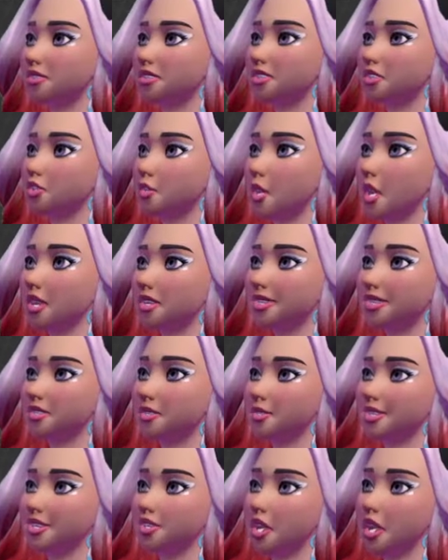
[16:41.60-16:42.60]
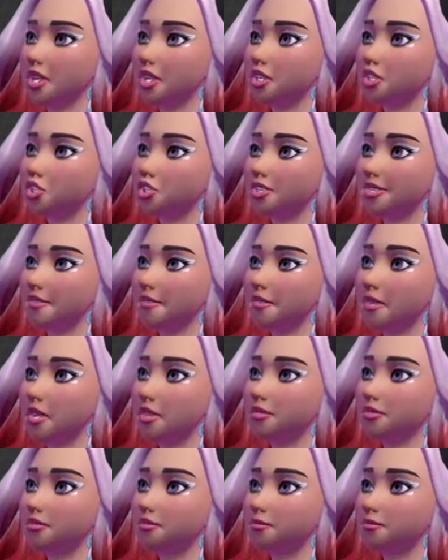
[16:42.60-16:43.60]
So what I can do is I can sort of
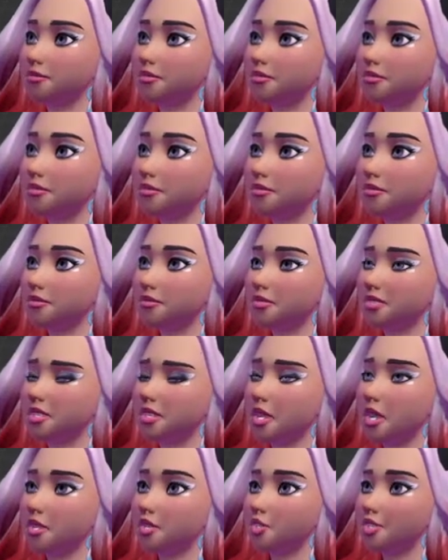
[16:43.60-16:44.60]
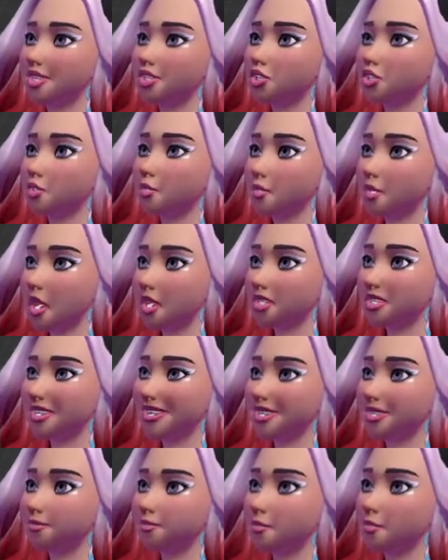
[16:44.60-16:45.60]
turn that ratio right
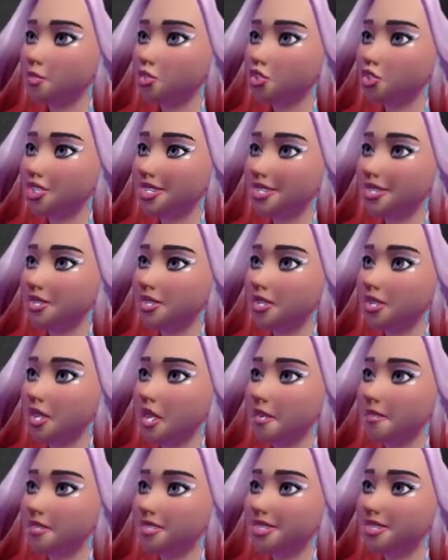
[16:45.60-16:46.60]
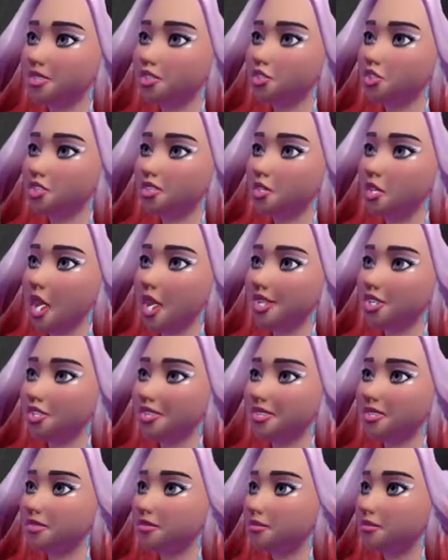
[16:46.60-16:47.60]
down. You'll be able to see, like, it destroys
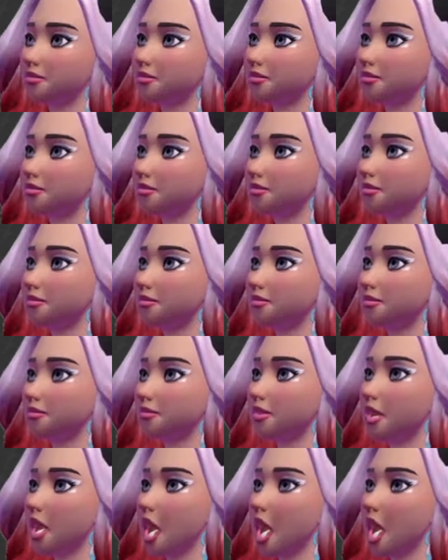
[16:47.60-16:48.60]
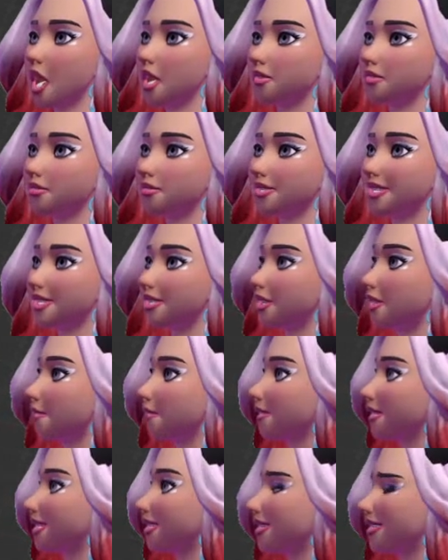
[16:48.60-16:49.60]
it, but it
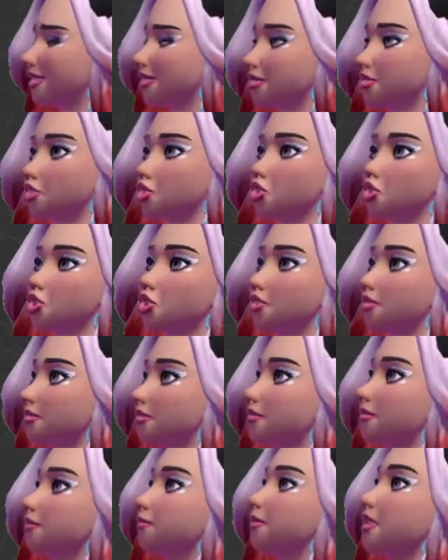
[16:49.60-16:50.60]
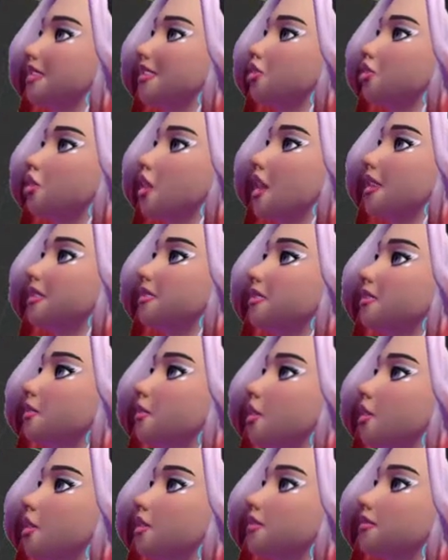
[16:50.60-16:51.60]
creates less
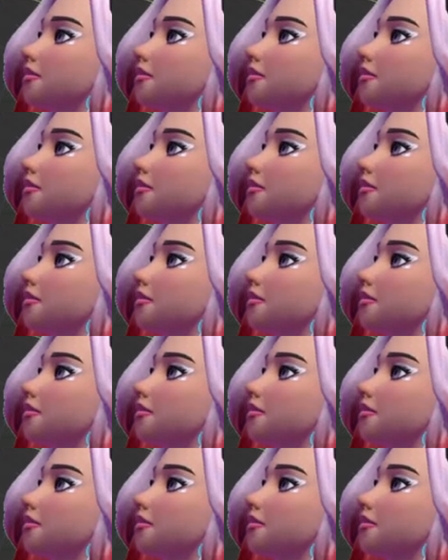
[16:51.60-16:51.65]
actual